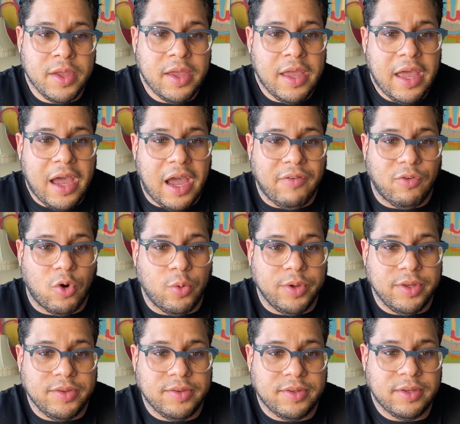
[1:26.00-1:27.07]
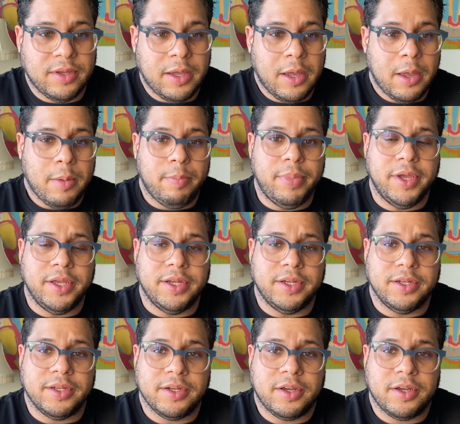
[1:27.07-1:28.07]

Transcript: I've always been